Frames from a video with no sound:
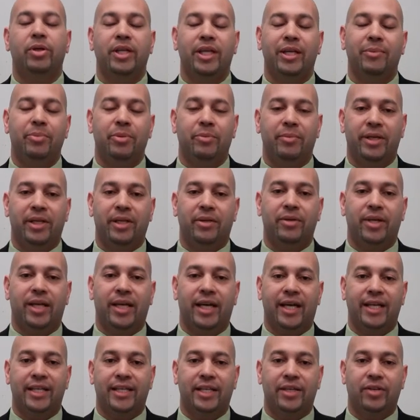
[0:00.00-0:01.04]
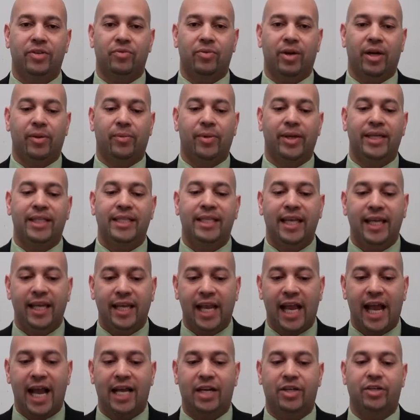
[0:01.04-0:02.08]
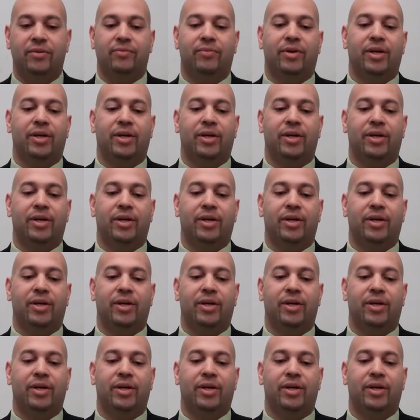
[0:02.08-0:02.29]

implement ideas right away. Take action